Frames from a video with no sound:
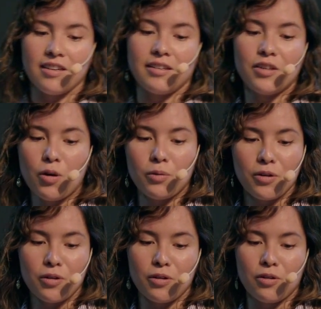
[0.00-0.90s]

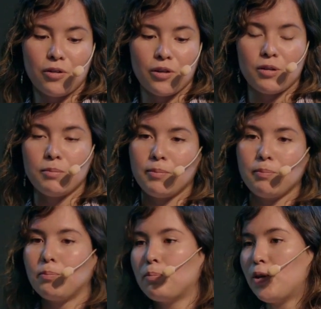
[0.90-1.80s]
Coco, or
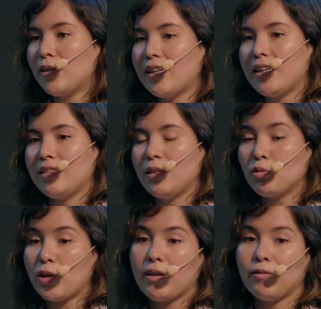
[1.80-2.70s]
Berkeley Deep
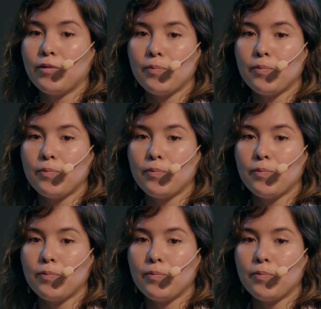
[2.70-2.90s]
Drive.